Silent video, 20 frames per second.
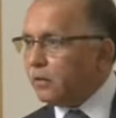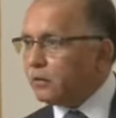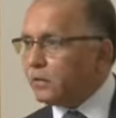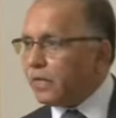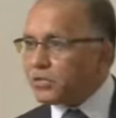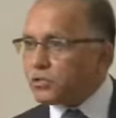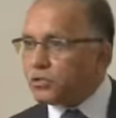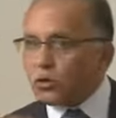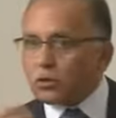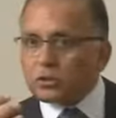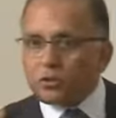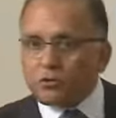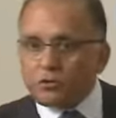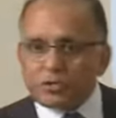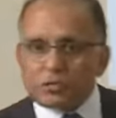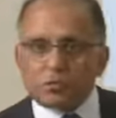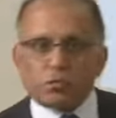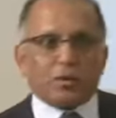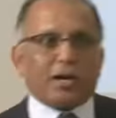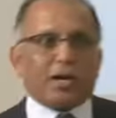That's not the
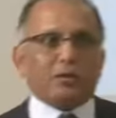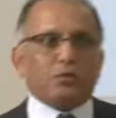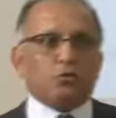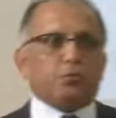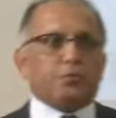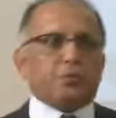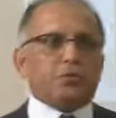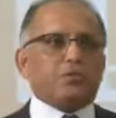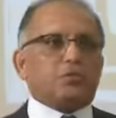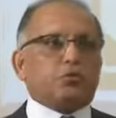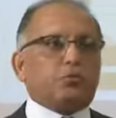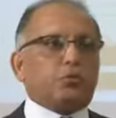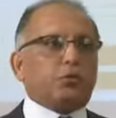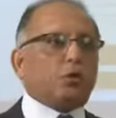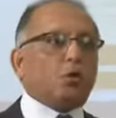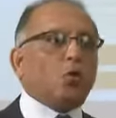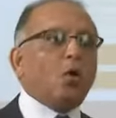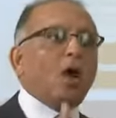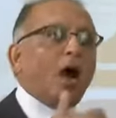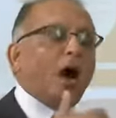reason why I do business with
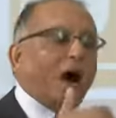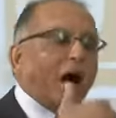you.